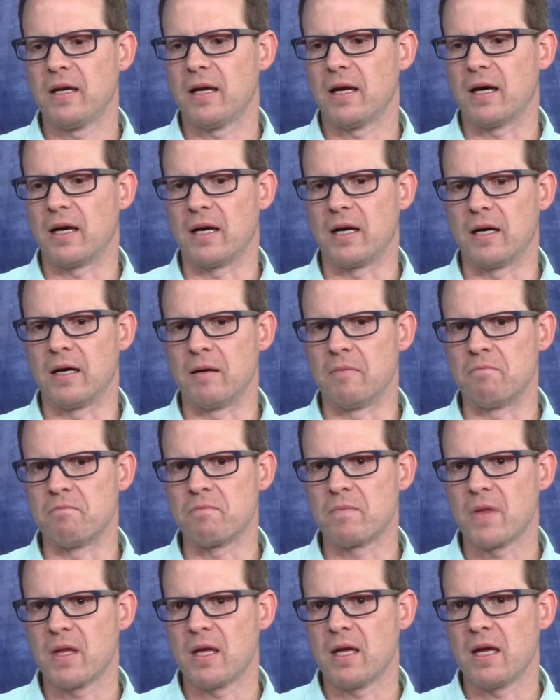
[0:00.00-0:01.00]
Um,
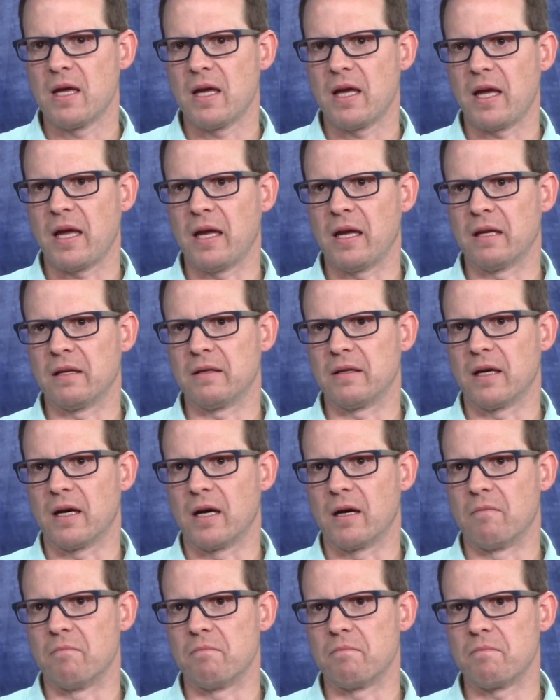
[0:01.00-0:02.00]
and
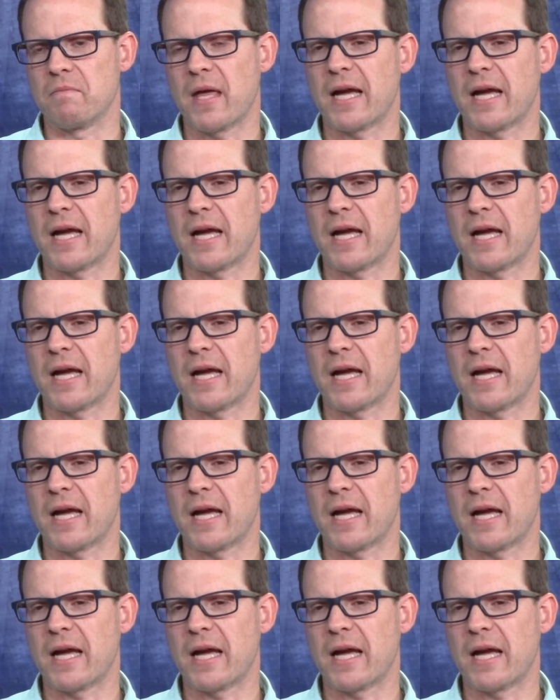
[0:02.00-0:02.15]
um,